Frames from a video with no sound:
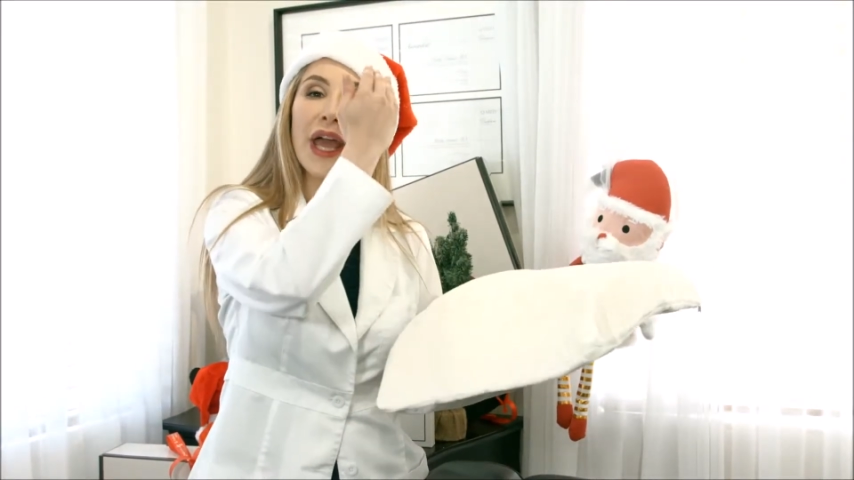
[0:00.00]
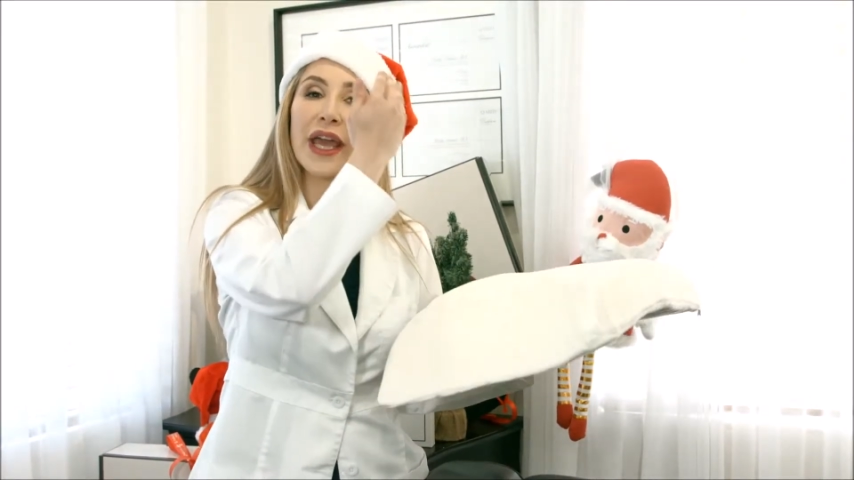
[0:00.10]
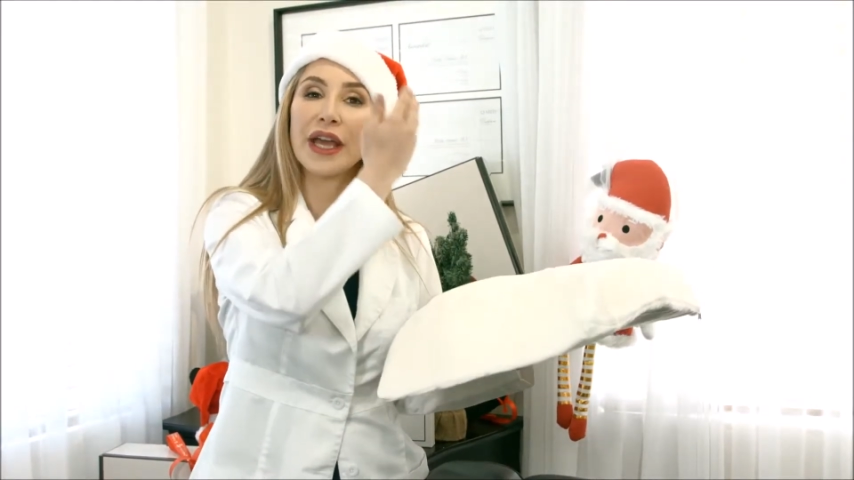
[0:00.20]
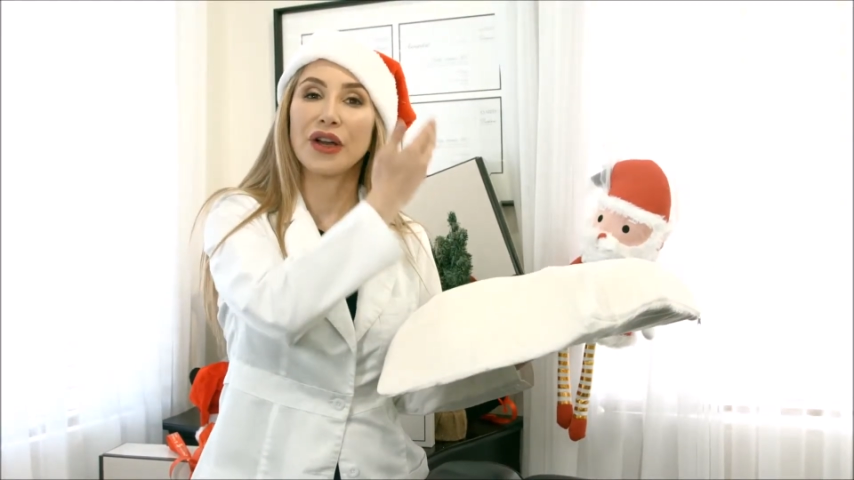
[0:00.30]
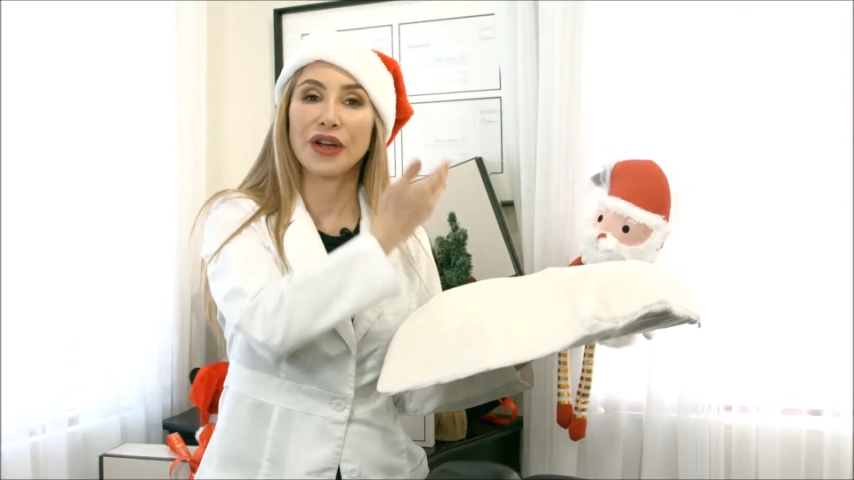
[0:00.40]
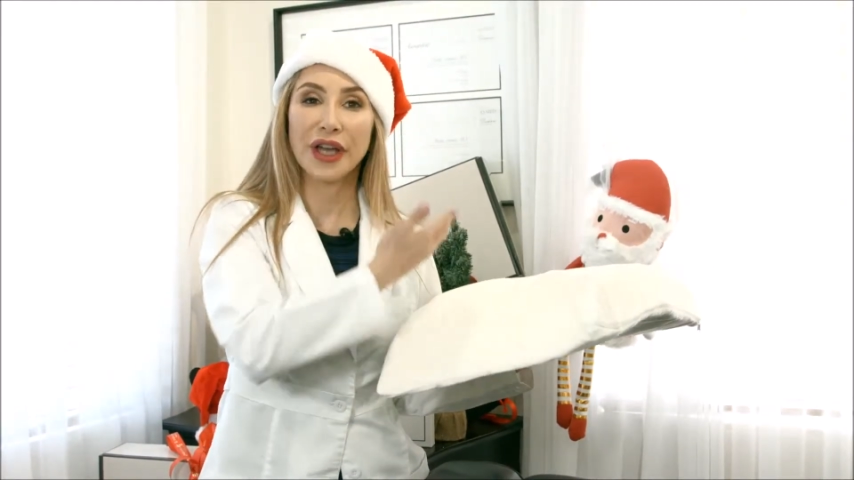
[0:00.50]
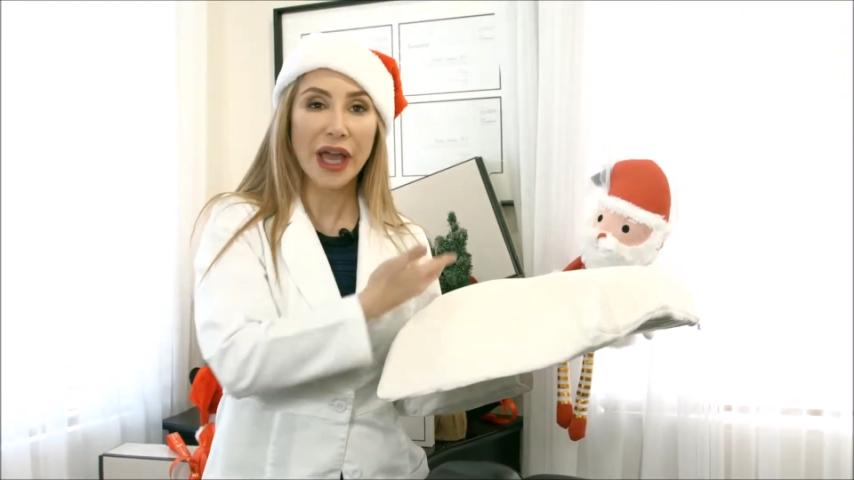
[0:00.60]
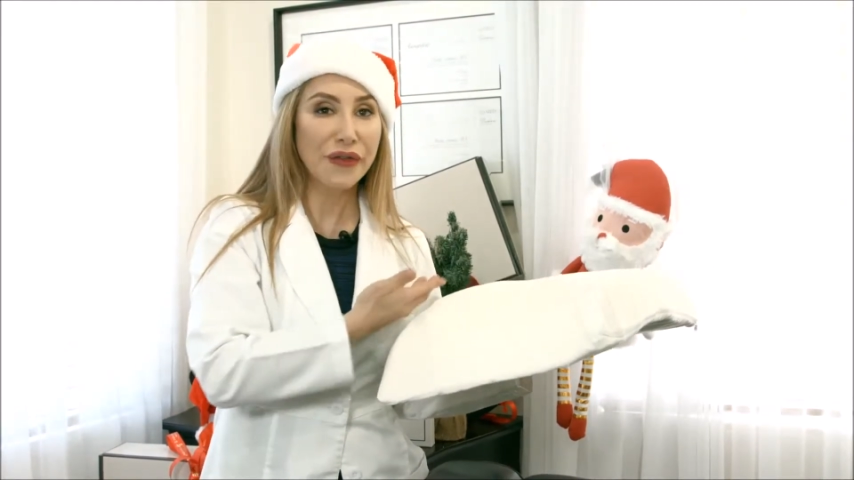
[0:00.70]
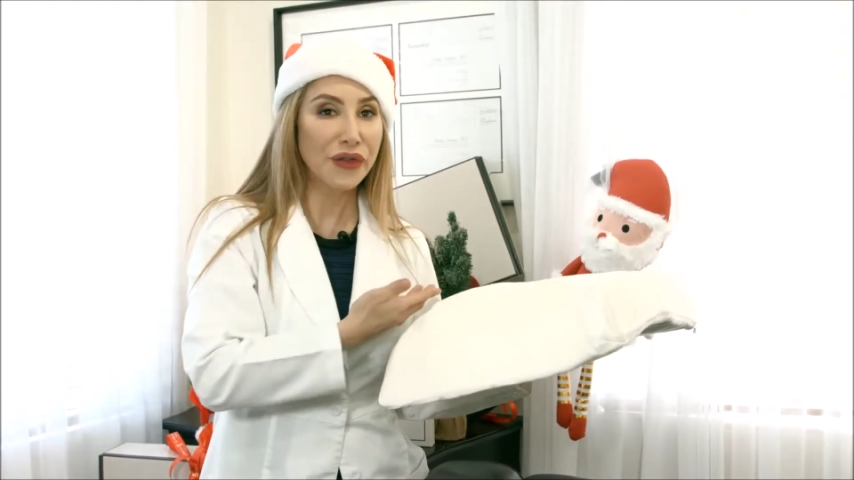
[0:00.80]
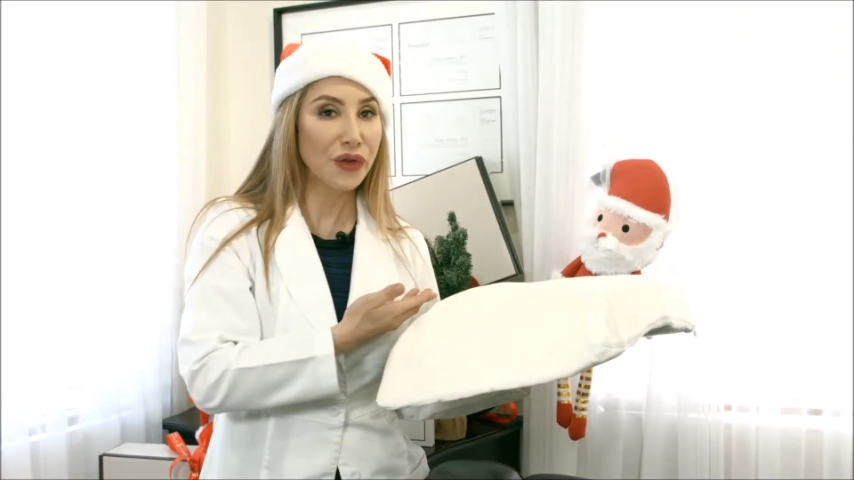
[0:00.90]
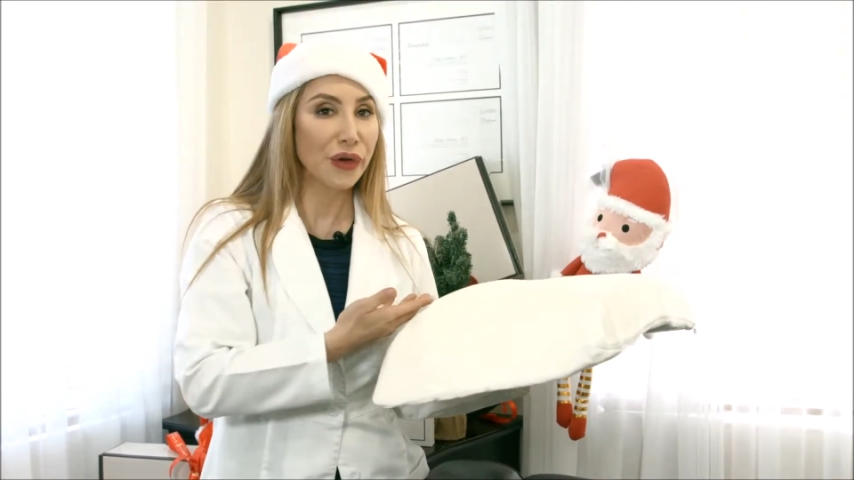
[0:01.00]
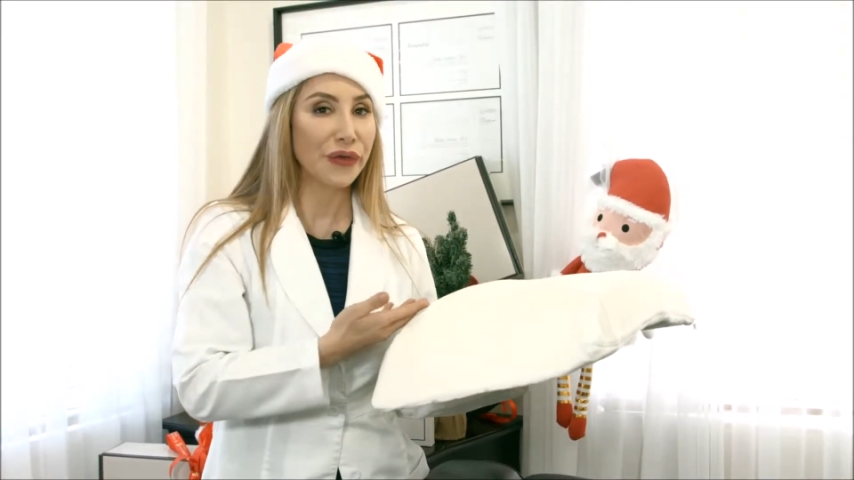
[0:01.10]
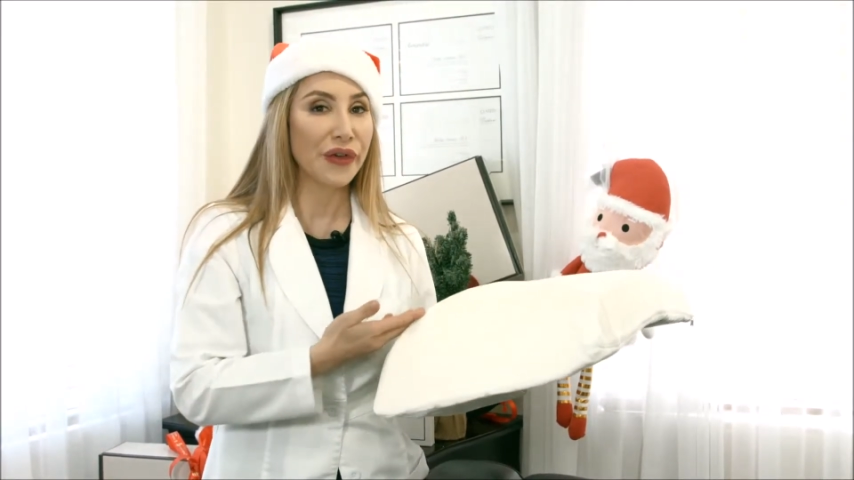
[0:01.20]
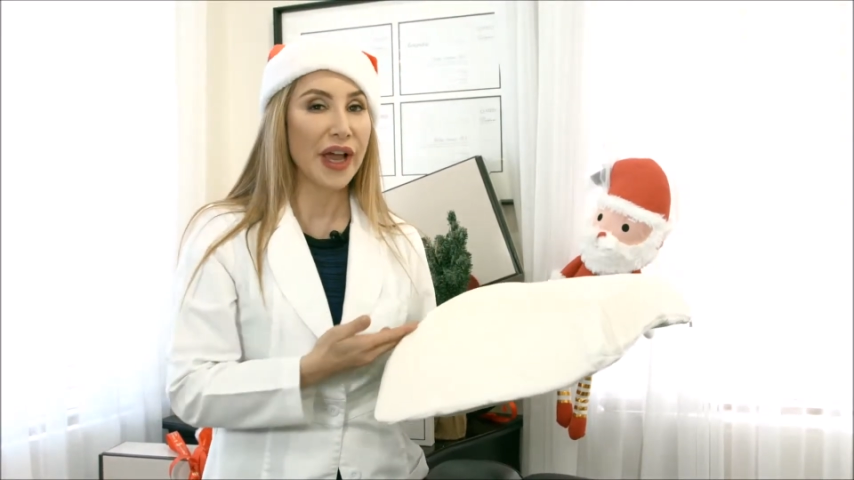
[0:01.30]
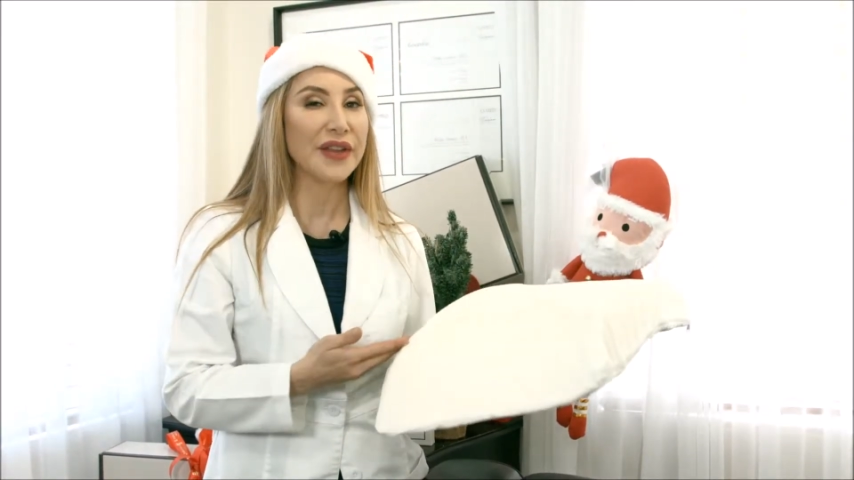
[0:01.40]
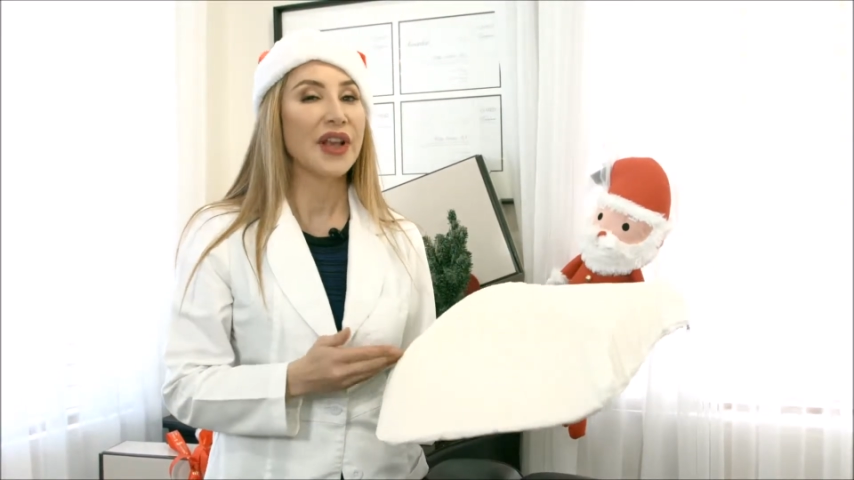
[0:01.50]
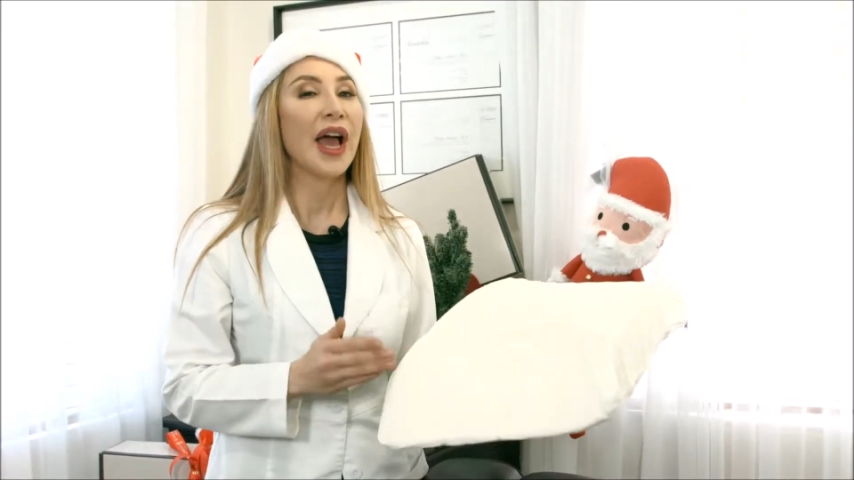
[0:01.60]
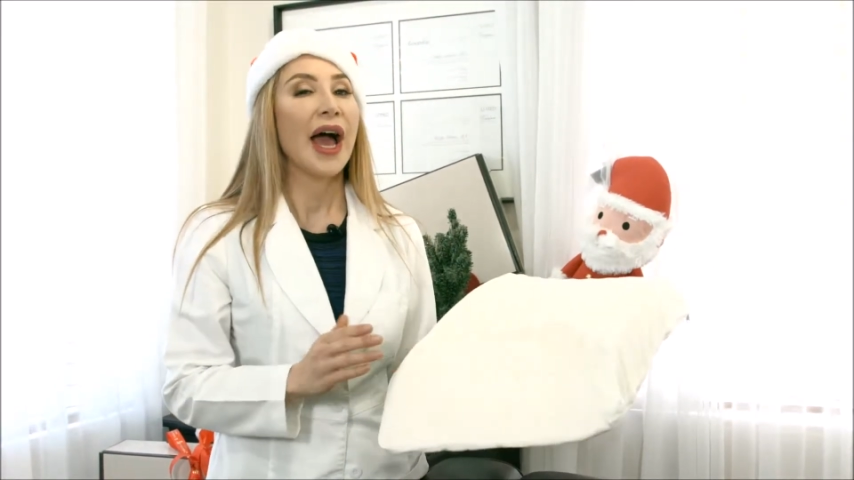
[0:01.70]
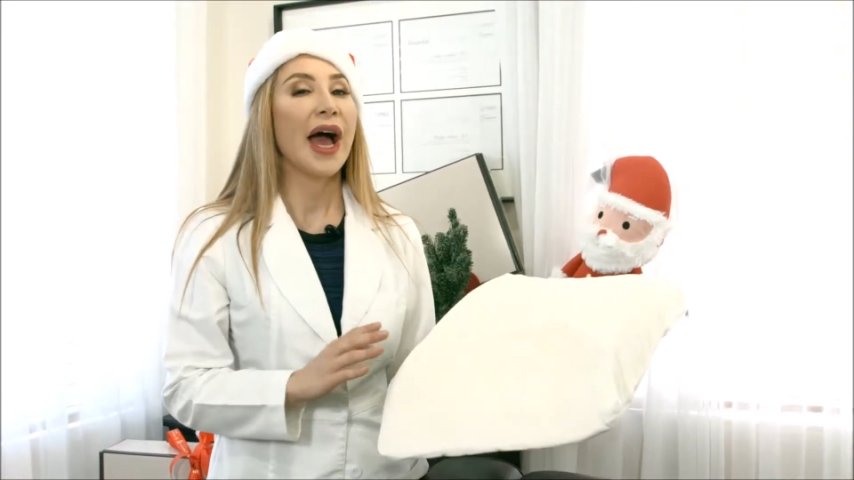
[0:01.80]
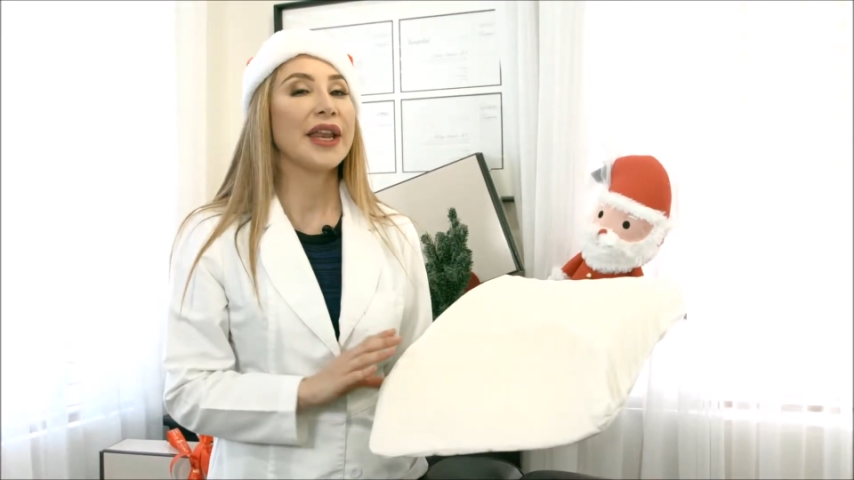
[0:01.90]
it concaves to your face
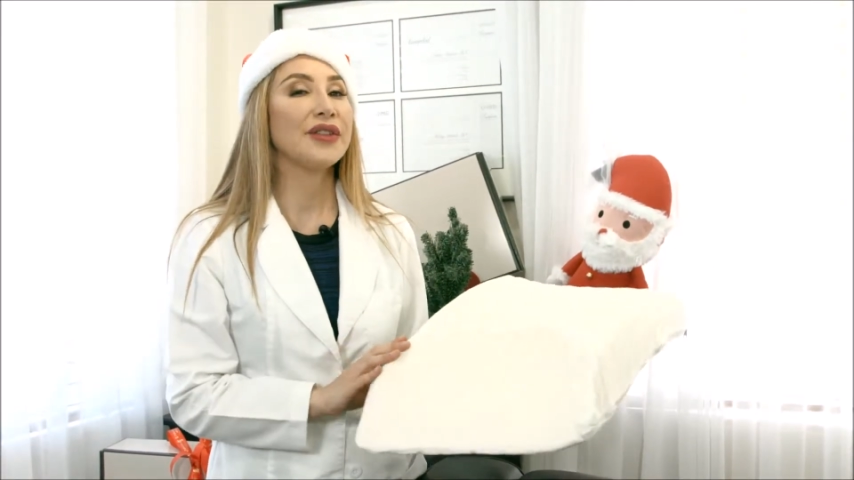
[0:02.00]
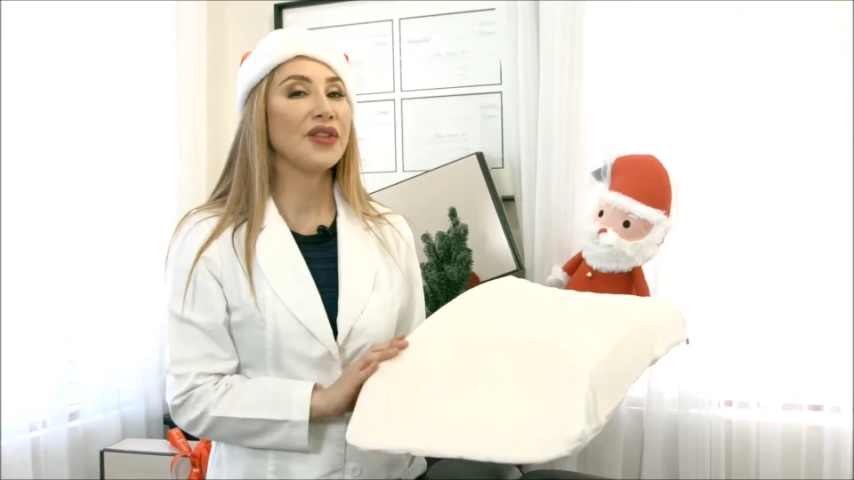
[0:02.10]
and it